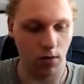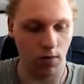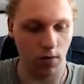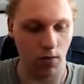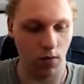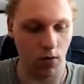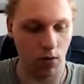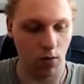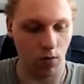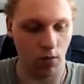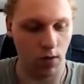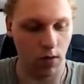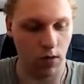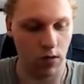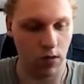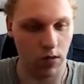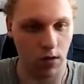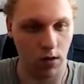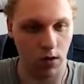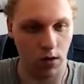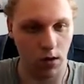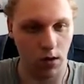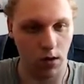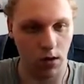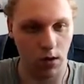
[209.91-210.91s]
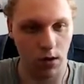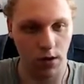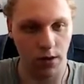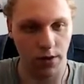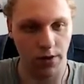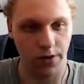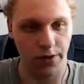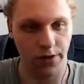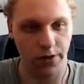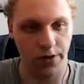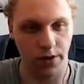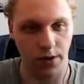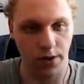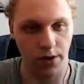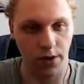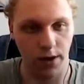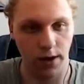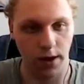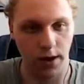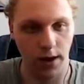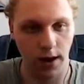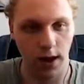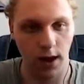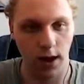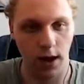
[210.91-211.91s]
and we want to return the
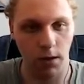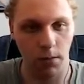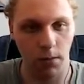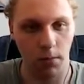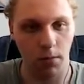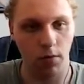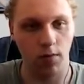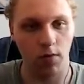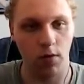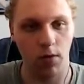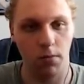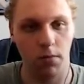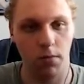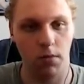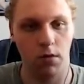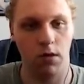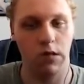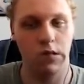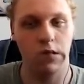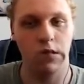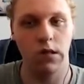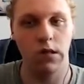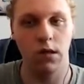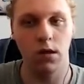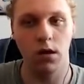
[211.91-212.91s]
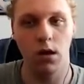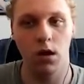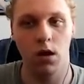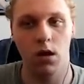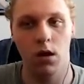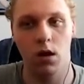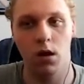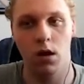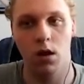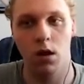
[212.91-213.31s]
name of the person.